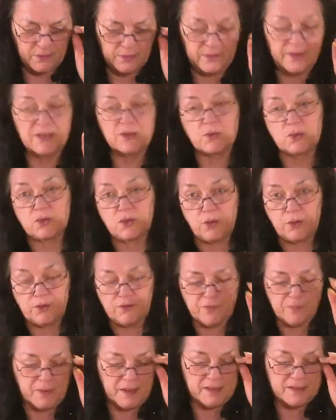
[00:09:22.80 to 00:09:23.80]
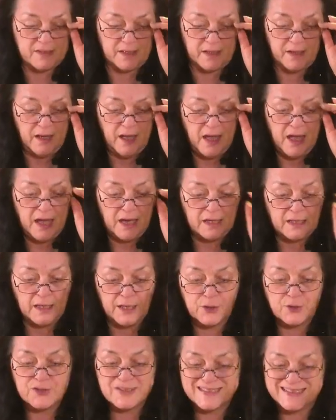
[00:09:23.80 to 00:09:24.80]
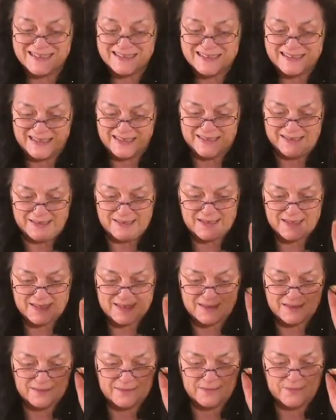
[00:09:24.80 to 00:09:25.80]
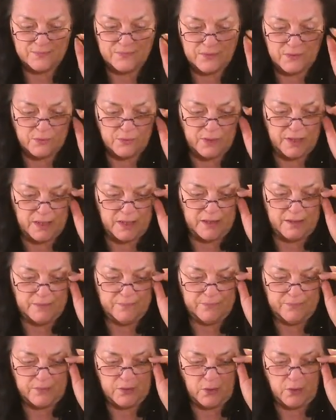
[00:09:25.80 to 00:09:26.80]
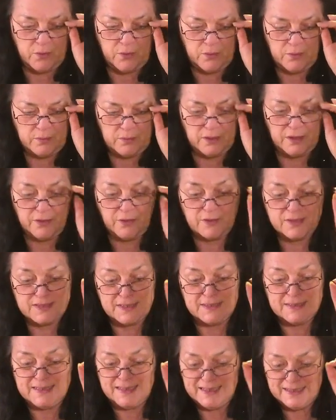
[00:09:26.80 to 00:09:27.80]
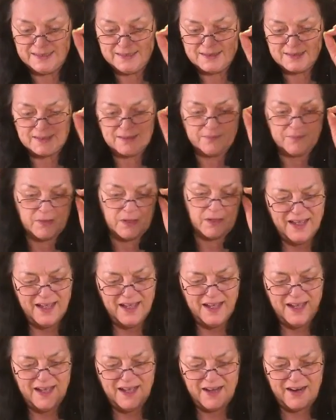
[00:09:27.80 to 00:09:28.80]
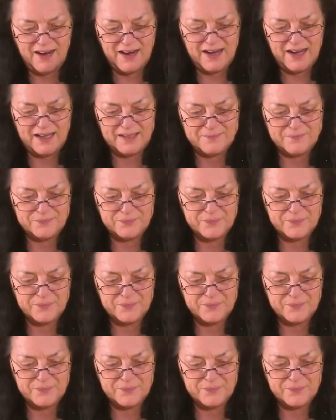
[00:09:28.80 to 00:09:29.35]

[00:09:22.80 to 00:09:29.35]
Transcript: This one's harder for me to say. Clairsentience, okay, or clairsentient. All right.